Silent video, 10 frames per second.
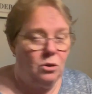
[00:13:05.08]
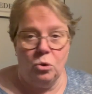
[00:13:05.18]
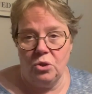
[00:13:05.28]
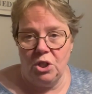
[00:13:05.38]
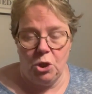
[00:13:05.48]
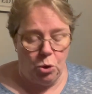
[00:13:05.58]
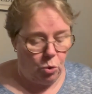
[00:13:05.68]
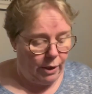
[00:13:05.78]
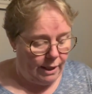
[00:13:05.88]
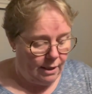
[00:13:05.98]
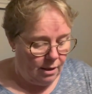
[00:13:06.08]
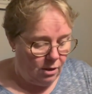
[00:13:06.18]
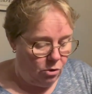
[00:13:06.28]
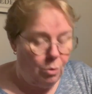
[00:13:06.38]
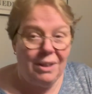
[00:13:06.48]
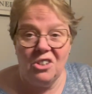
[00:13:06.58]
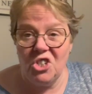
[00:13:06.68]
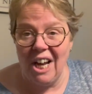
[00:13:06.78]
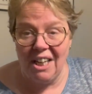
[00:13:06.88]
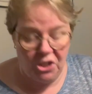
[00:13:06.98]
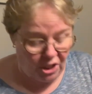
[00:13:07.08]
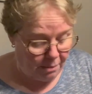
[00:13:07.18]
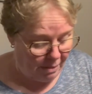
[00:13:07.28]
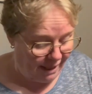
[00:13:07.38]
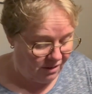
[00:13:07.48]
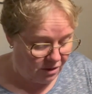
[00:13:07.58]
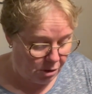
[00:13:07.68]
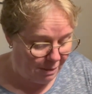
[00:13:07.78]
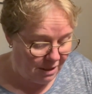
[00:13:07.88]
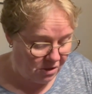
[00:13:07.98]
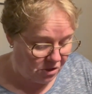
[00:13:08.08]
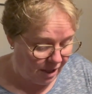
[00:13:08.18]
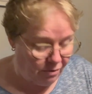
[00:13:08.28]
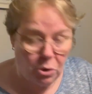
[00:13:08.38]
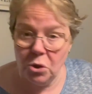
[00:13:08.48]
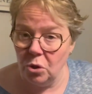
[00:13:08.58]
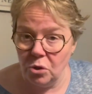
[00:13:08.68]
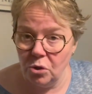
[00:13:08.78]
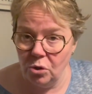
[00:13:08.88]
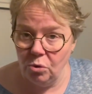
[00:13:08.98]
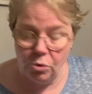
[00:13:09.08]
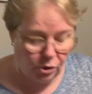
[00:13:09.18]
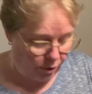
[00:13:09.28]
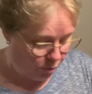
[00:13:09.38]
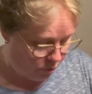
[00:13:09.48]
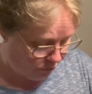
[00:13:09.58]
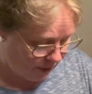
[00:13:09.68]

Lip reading: not enjoy doing the challenging patterns because I was just too slow of a